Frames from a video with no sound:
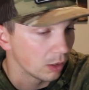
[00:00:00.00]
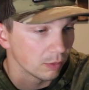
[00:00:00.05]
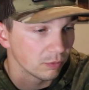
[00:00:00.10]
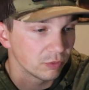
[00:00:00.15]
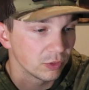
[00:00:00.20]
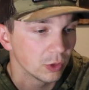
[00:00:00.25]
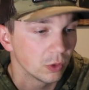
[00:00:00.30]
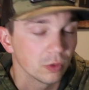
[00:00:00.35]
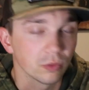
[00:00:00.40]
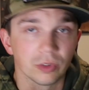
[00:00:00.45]

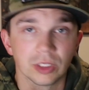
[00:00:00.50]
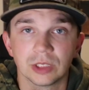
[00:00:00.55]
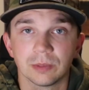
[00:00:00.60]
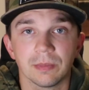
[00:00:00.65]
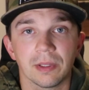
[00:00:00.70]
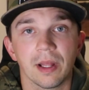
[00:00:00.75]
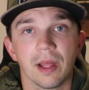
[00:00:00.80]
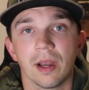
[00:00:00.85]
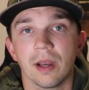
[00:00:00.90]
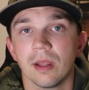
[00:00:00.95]
fuel
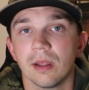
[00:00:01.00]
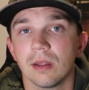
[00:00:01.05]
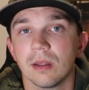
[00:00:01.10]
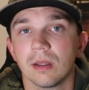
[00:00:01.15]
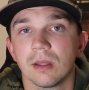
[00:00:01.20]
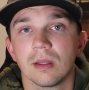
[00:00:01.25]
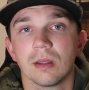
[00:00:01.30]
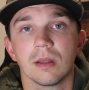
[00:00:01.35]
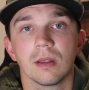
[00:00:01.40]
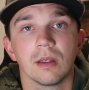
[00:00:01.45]
enrichment at it
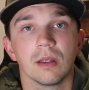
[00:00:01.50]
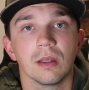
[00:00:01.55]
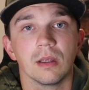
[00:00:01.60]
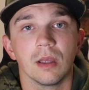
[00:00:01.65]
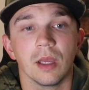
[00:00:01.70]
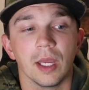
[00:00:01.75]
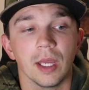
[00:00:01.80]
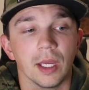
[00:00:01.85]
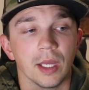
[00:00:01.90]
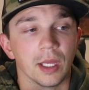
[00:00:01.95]

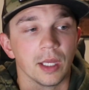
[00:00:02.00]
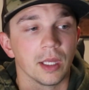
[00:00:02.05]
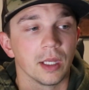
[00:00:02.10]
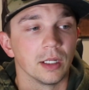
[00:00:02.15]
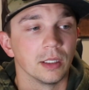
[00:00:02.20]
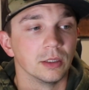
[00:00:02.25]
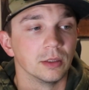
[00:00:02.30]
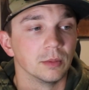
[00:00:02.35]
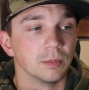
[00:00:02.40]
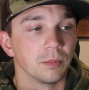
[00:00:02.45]

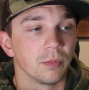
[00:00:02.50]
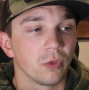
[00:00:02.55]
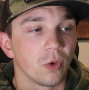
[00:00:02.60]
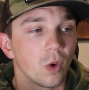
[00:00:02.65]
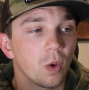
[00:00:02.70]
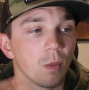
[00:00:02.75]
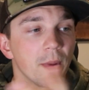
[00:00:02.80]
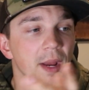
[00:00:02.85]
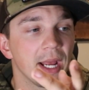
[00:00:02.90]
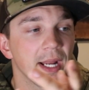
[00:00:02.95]
and
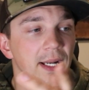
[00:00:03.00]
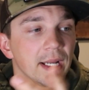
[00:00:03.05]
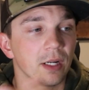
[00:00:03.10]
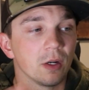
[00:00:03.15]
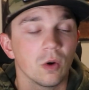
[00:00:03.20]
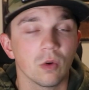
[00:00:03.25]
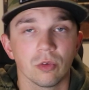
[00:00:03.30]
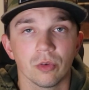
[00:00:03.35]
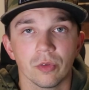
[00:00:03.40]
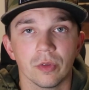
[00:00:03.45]
throw a band-aid
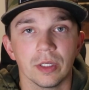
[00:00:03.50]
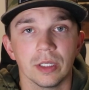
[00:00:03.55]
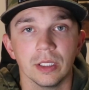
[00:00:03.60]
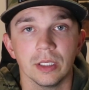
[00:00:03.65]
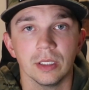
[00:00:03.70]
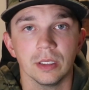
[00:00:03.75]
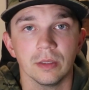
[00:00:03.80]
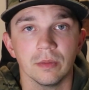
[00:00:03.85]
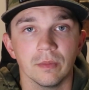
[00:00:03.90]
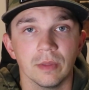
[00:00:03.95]
over
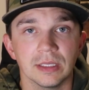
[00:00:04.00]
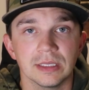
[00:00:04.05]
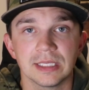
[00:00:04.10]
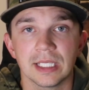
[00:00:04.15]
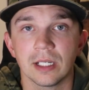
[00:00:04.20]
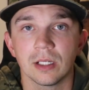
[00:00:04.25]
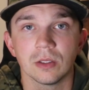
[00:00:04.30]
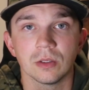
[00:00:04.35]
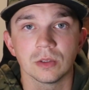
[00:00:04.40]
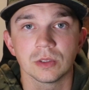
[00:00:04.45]
the
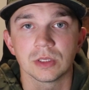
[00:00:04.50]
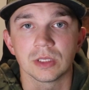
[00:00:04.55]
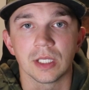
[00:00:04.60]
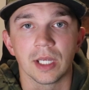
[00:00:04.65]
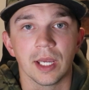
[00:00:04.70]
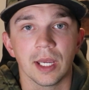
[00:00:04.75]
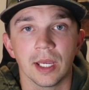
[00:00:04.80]
cells